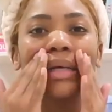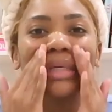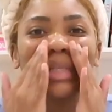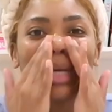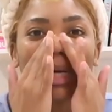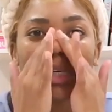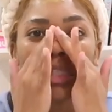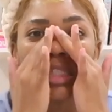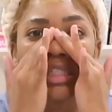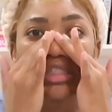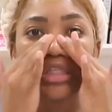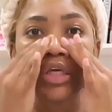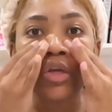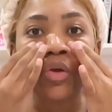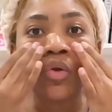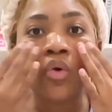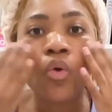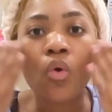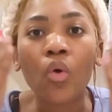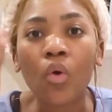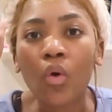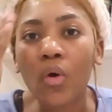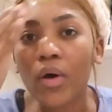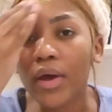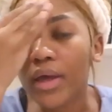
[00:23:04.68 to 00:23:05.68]
such as an
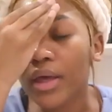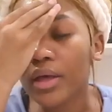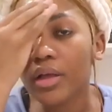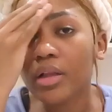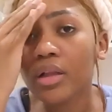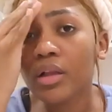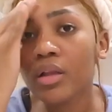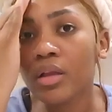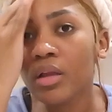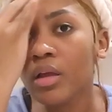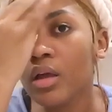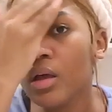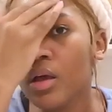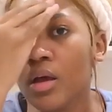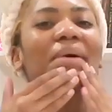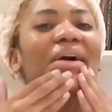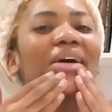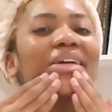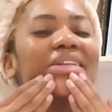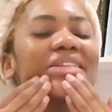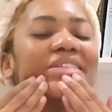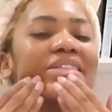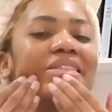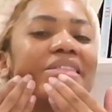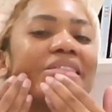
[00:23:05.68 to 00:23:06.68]
oil,
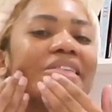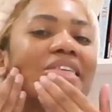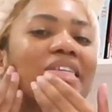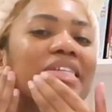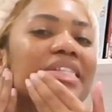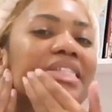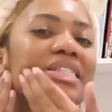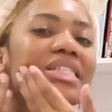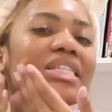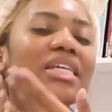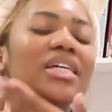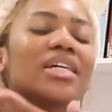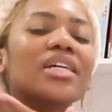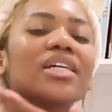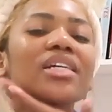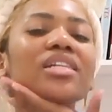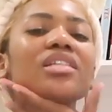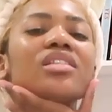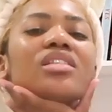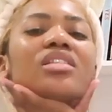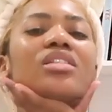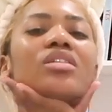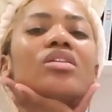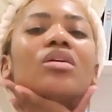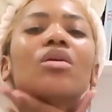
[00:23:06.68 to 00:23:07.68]
but this
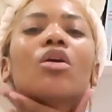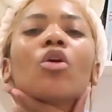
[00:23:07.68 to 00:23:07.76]
is